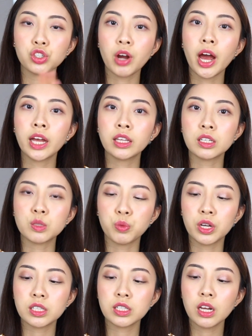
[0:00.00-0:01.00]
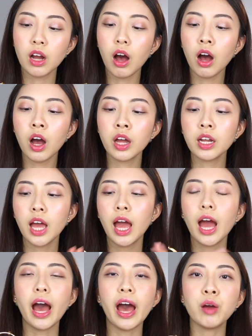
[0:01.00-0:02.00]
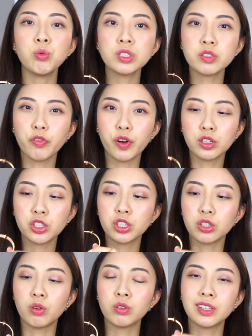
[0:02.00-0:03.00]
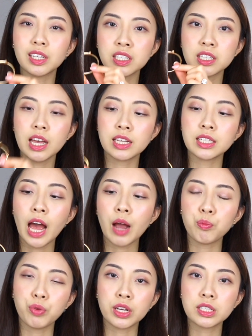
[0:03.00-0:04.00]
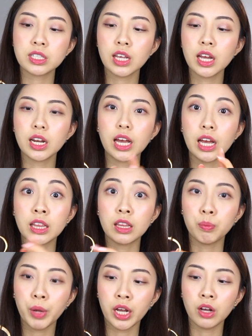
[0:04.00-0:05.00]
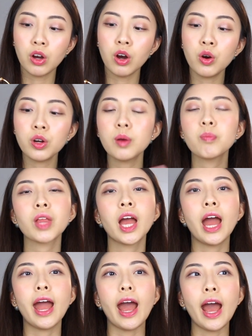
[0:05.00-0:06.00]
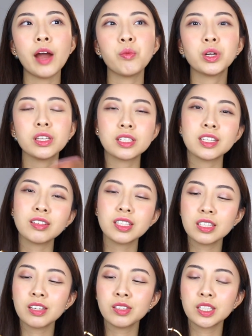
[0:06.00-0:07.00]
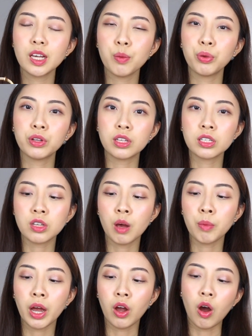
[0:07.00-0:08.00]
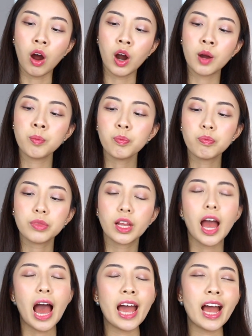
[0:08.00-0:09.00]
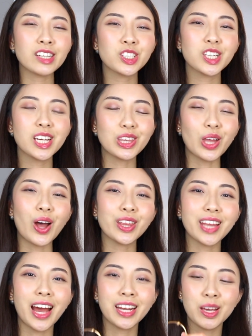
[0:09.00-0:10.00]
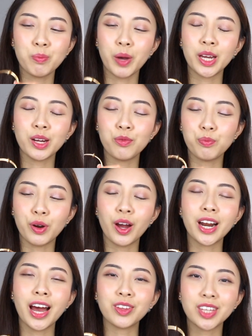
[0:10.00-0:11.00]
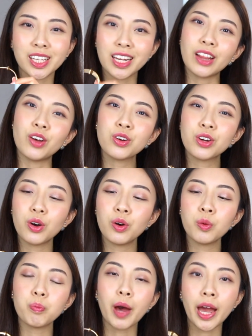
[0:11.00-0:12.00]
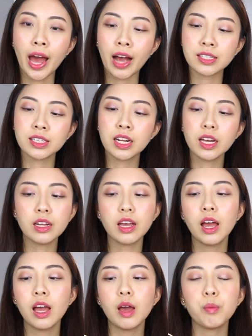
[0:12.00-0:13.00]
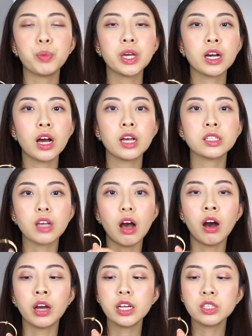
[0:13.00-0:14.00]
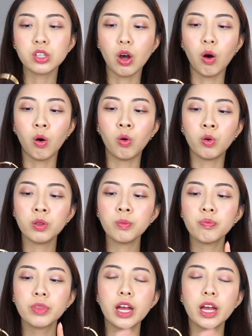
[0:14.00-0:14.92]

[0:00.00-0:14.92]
trying this bracelet on, I was first shown this exact bracelet in the pink gold. And when the sales associate put this on my arm, I actually thought that he might have brought out the yellow gold by accident because on its own,